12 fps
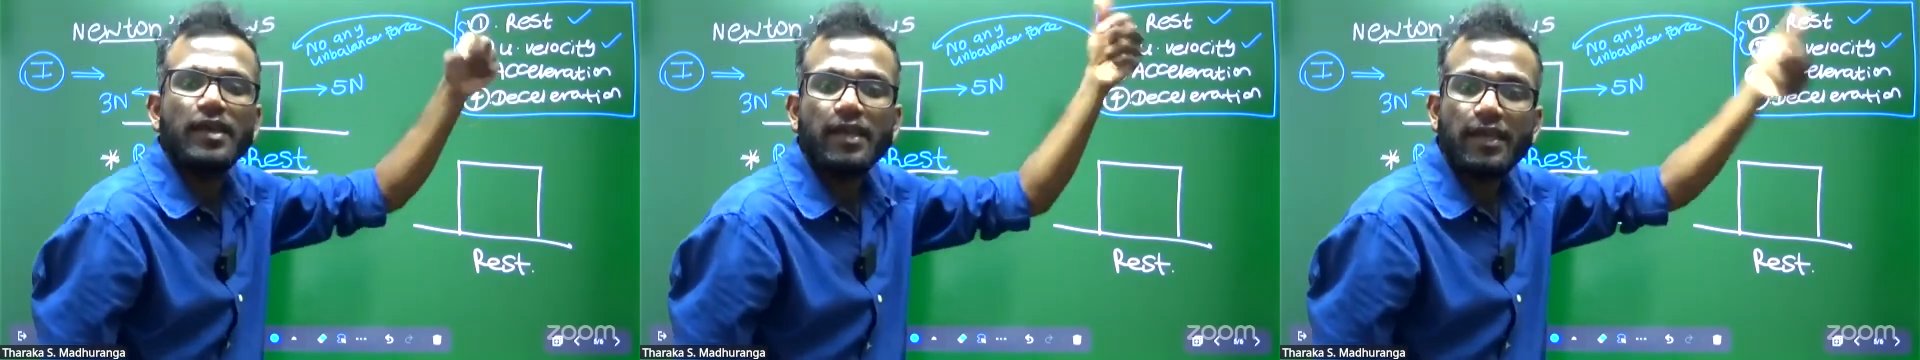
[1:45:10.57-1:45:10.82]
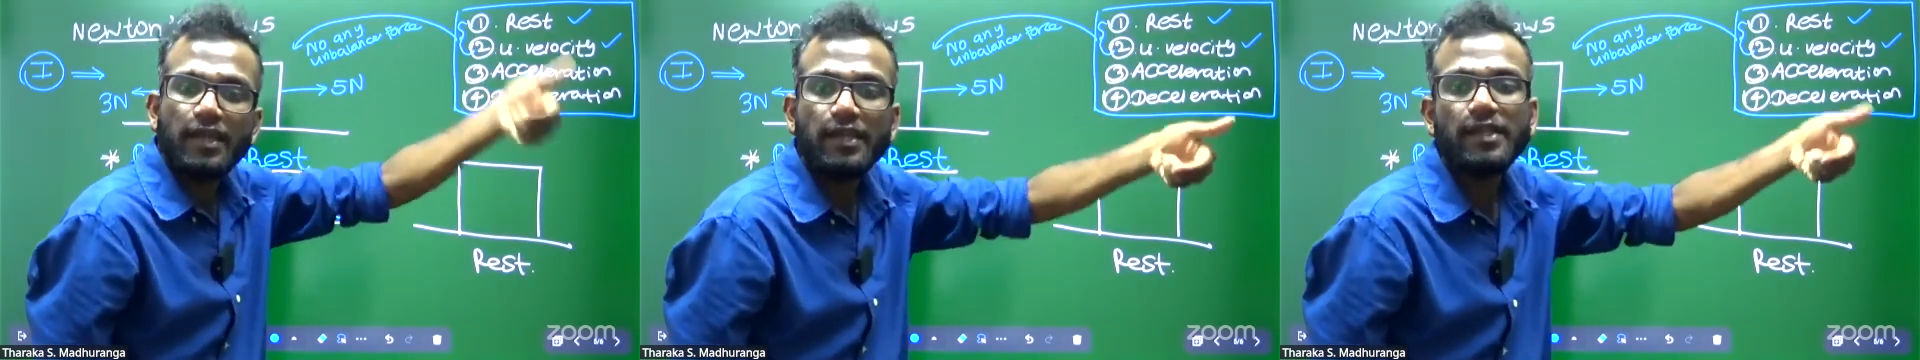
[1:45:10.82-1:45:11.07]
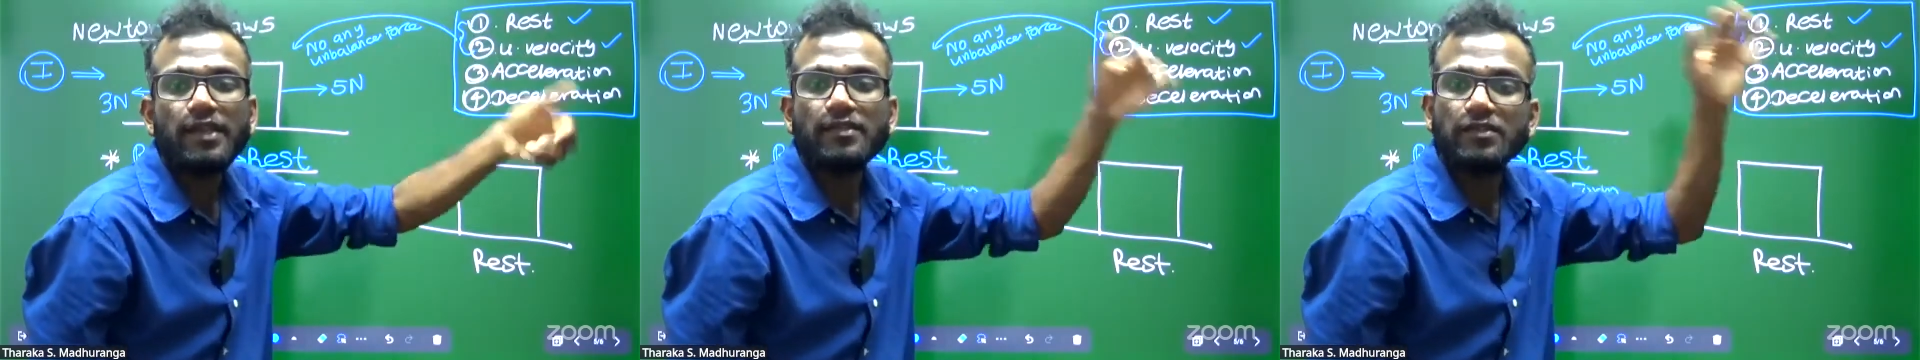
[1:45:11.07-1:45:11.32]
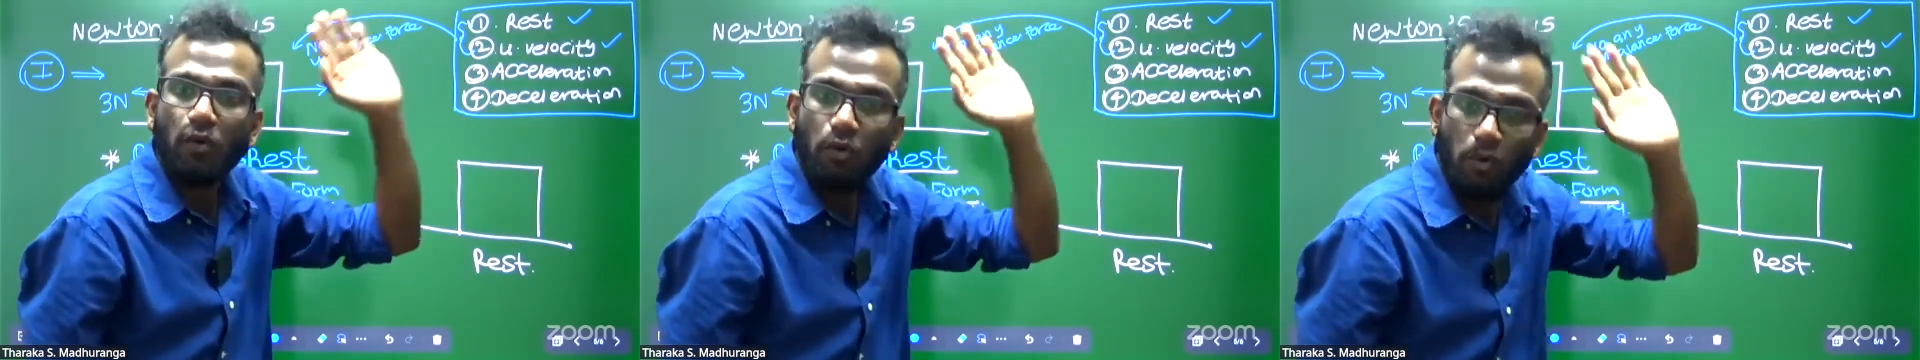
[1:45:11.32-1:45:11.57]
it
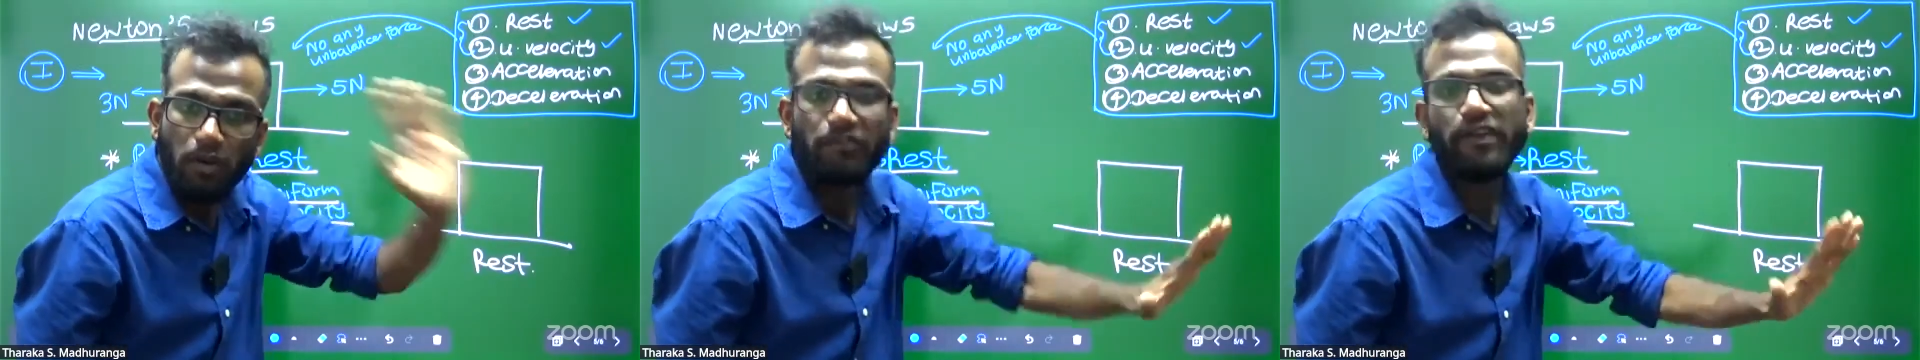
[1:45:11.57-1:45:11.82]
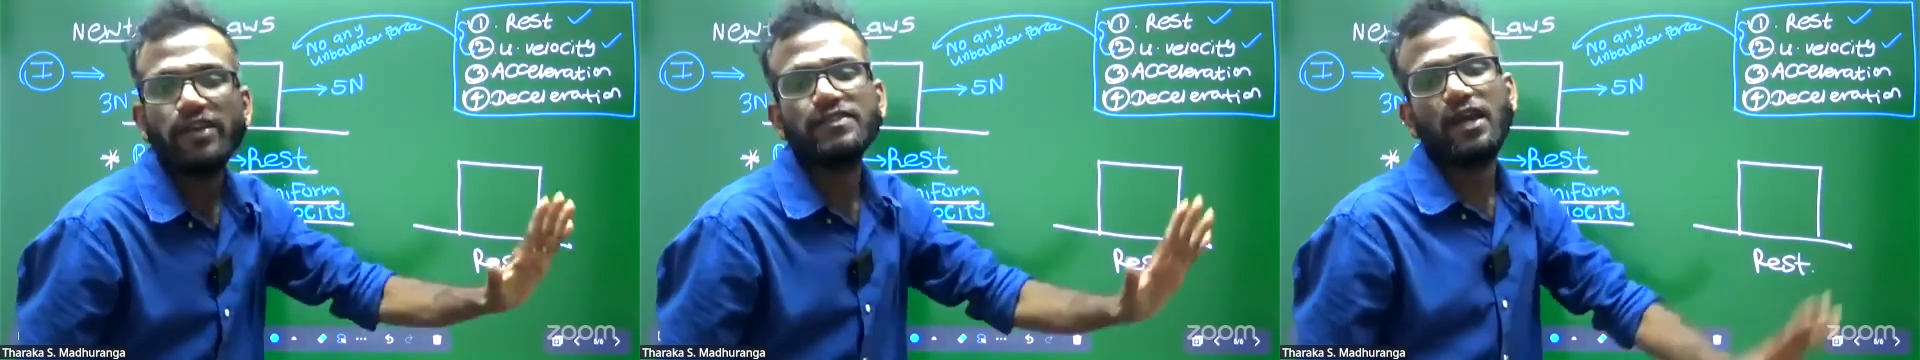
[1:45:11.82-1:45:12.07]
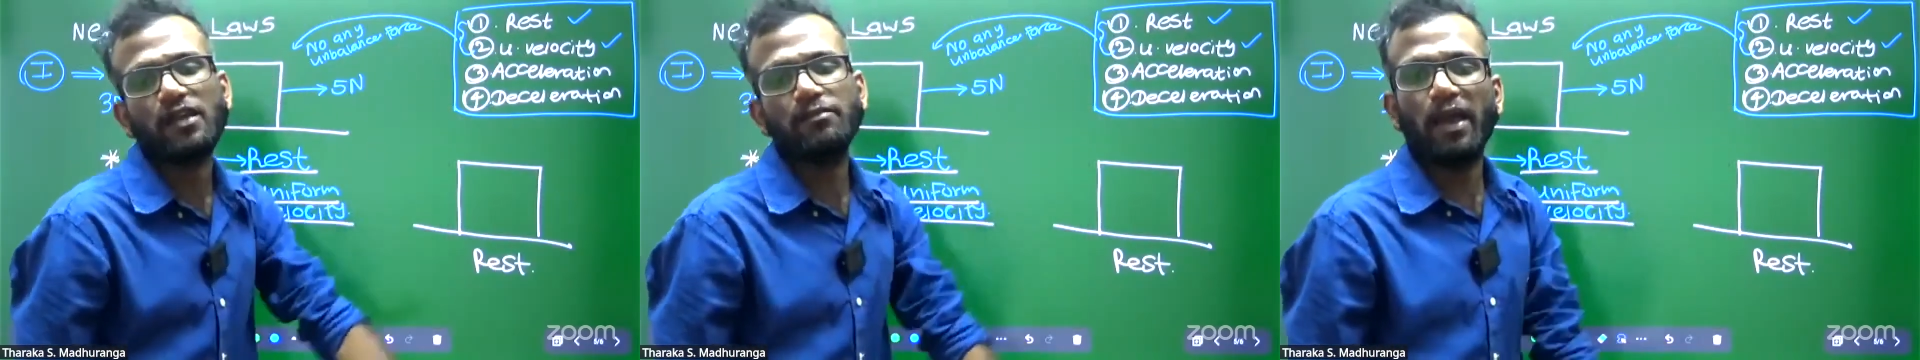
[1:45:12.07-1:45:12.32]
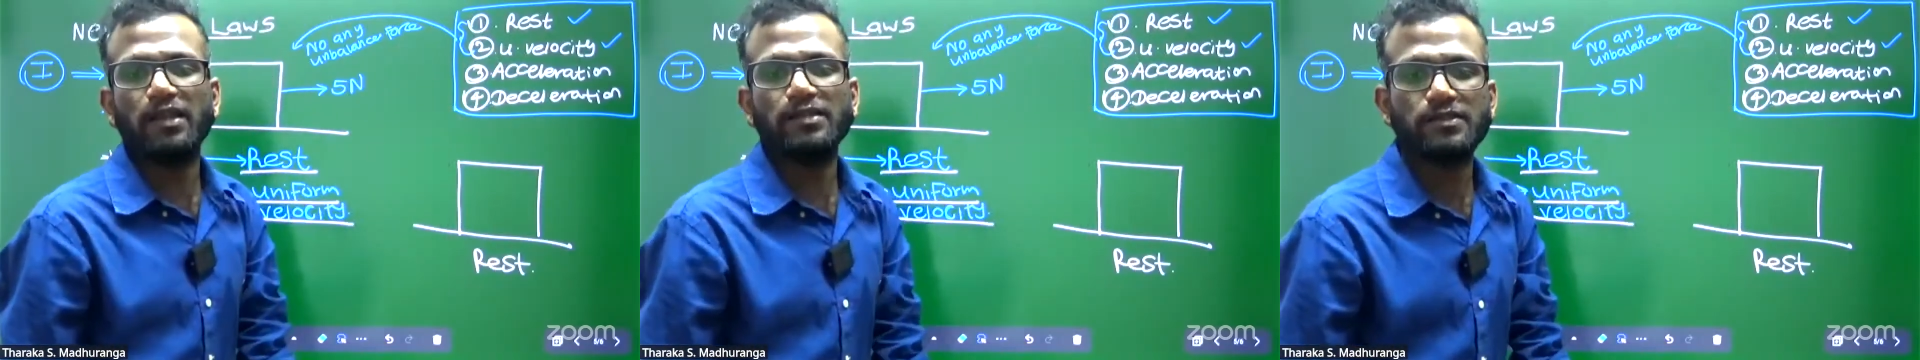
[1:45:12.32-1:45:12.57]
is always
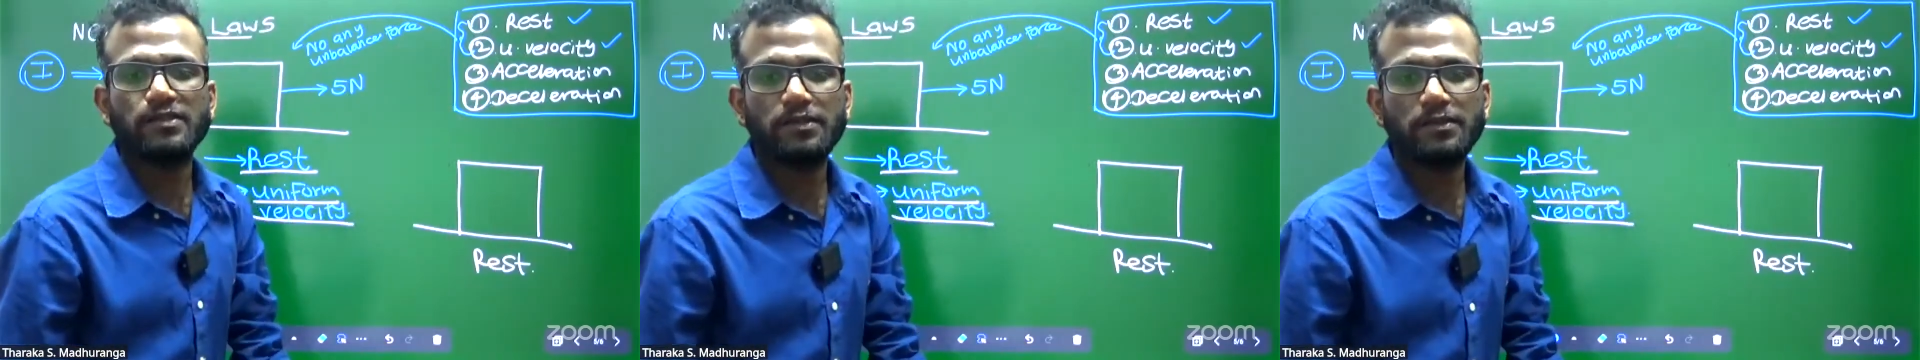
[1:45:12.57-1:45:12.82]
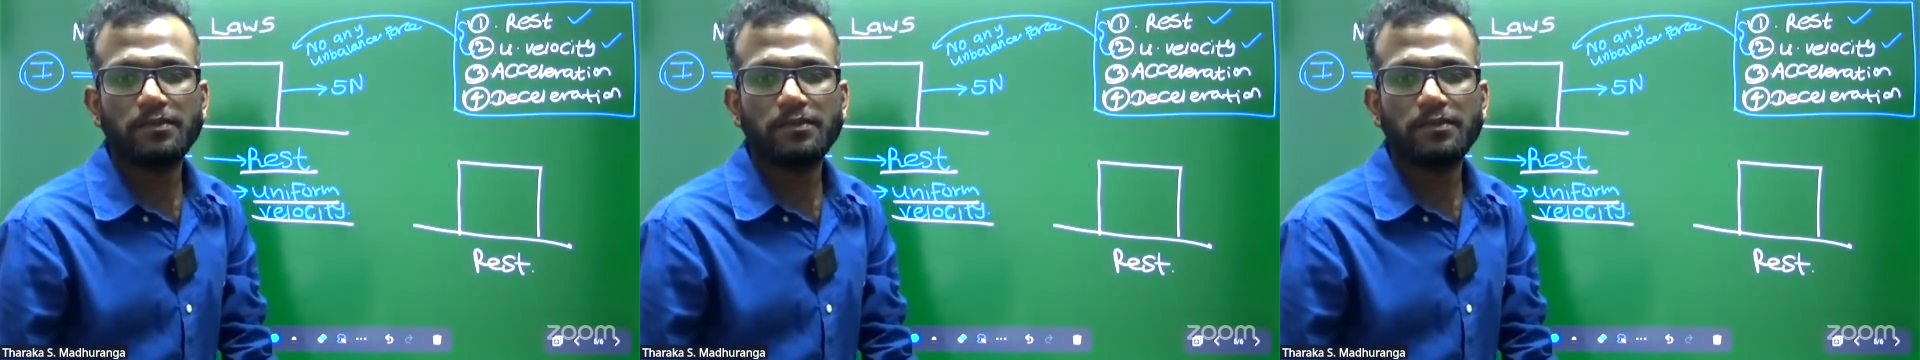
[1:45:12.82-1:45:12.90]
unbalanced.